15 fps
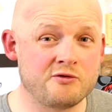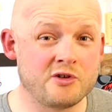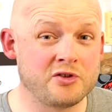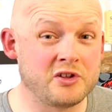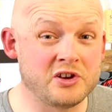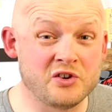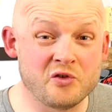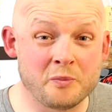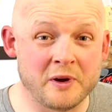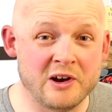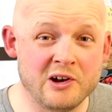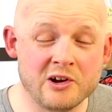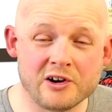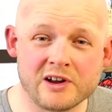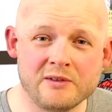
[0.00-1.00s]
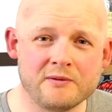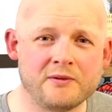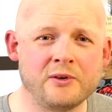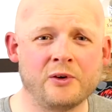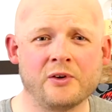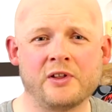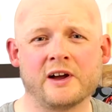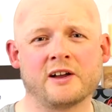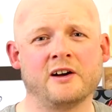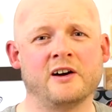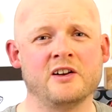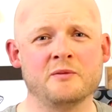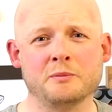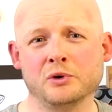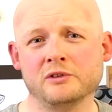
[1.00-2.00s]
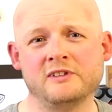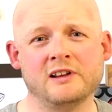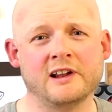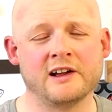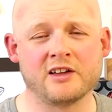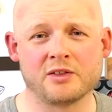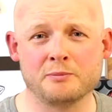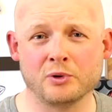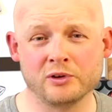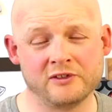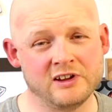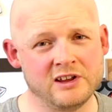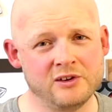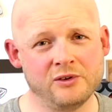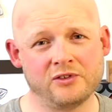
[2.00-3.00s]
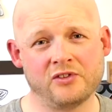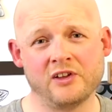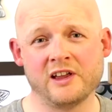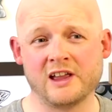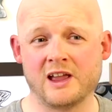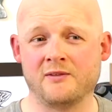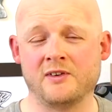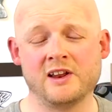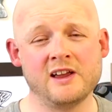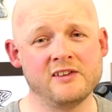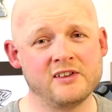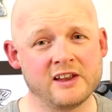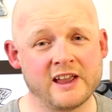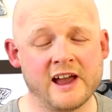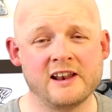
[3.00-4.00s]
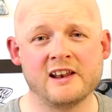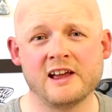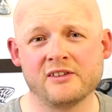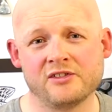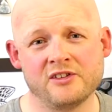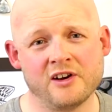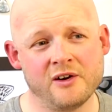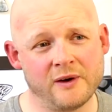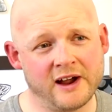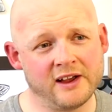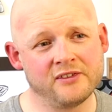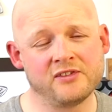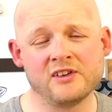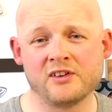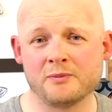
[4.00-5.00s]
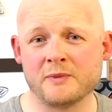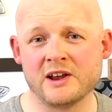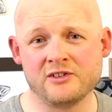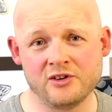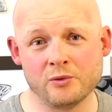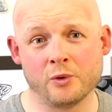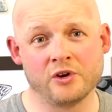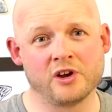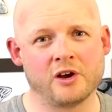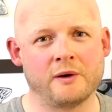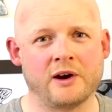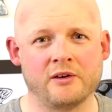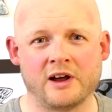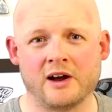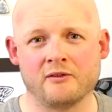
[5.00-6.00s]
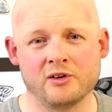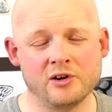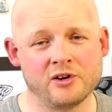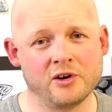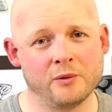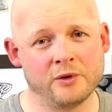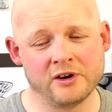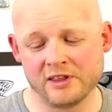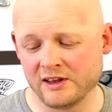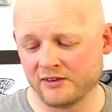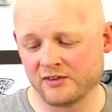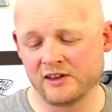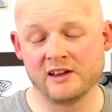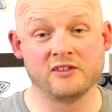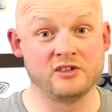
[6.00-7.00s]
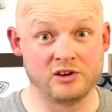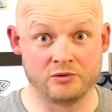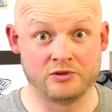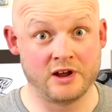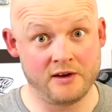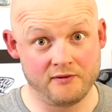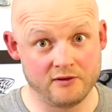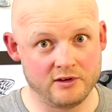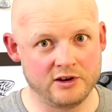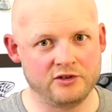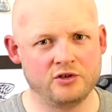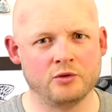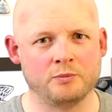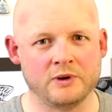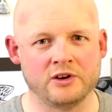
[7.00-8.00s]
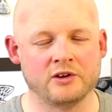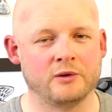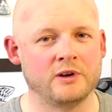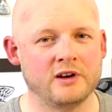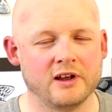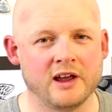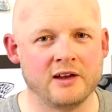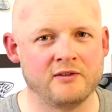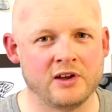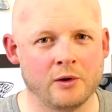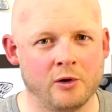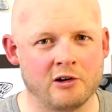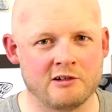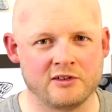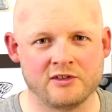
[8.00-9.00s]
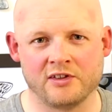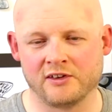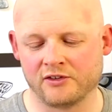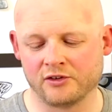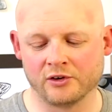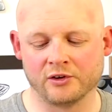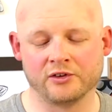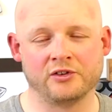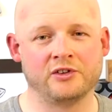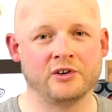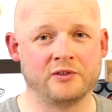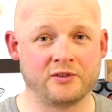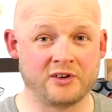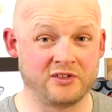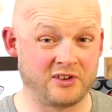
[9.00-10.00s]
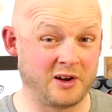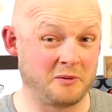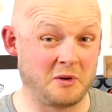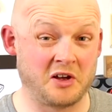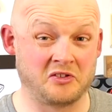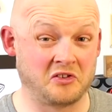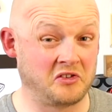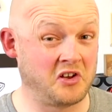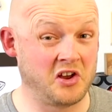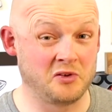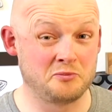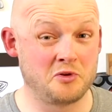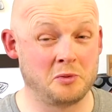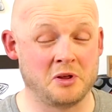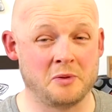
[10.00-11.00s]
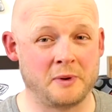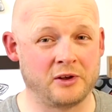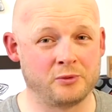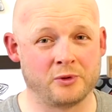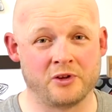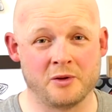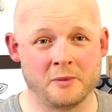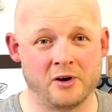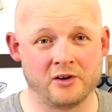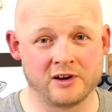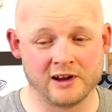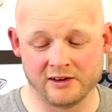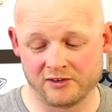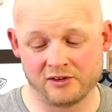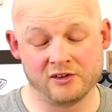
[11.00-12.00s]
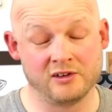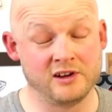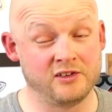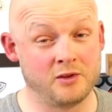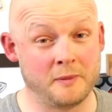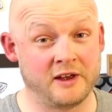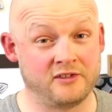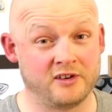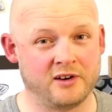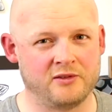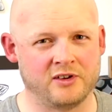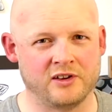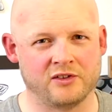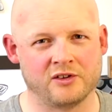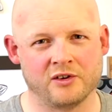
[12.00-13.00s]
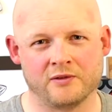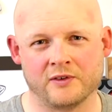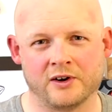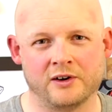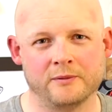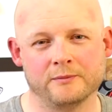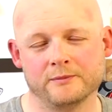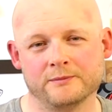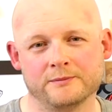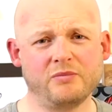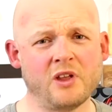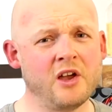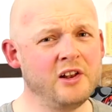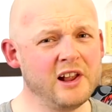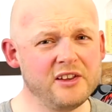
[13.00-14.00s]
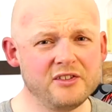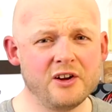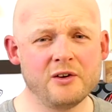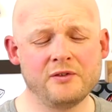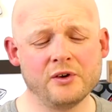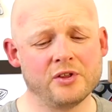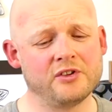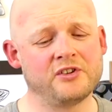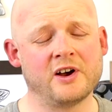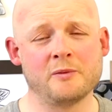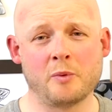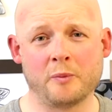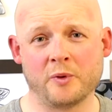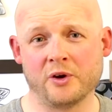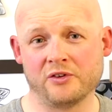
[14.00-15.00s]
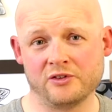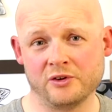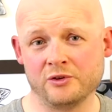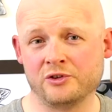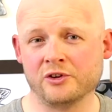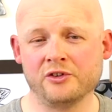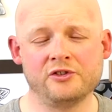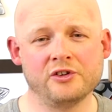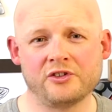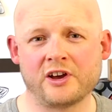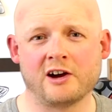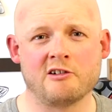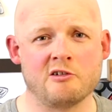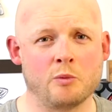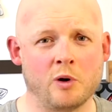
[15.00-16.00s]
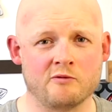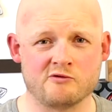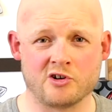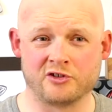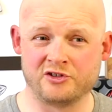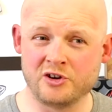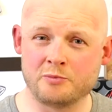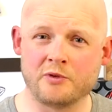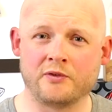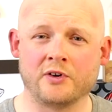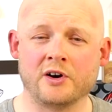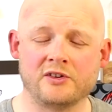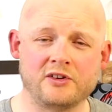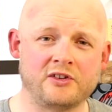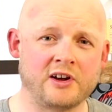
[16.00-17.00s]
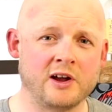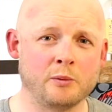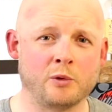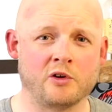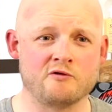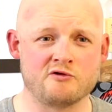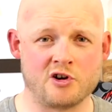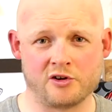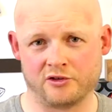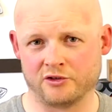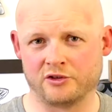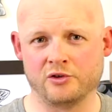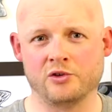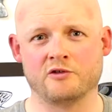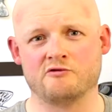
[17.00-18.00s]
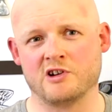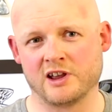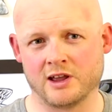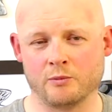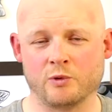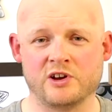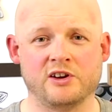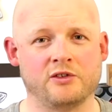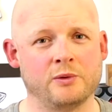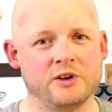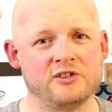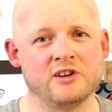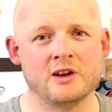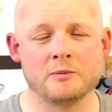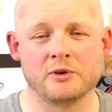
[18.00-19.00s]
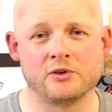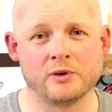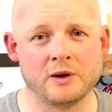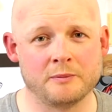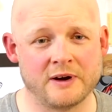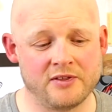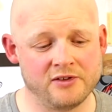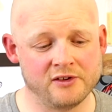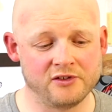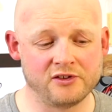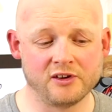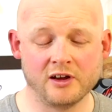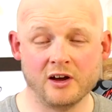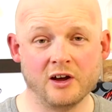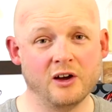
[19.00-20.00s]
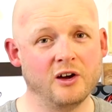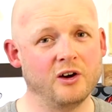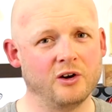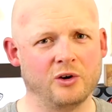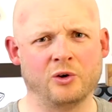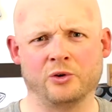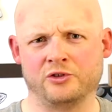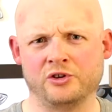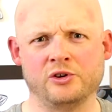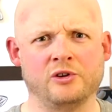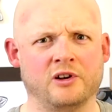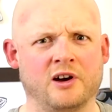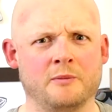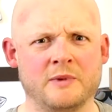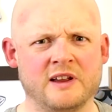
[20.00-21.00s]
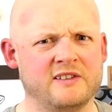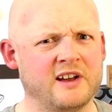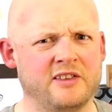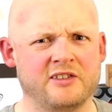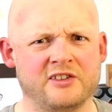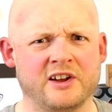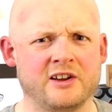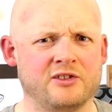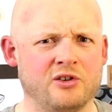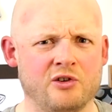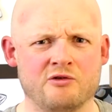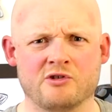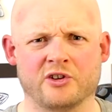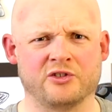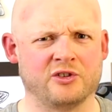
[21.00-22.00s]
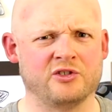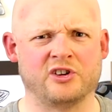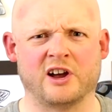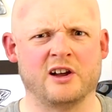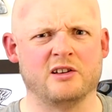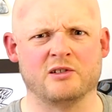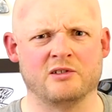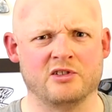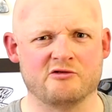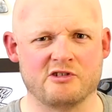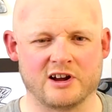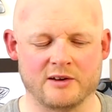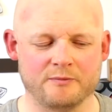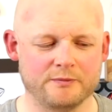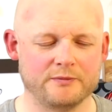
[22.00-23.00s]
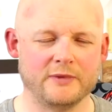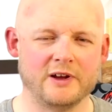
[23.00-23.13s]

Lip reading: of rod that you've been looking for, that kind of multi-length, multi-use thing? If it is, again, let us know. Has this made you want to go out and have a look at one of these things? You definitely should be doing if you are into this sort of stuff, because as I say, it's probably the best one on the market. It certainly is the best I've seen so far. And let us know if you're the type of person who does just carry one rod. Do you prefer to take one rod and do the rigging when you're switching in between methods? Or do you, like me, tend to take two rods because you hate doing the rigging?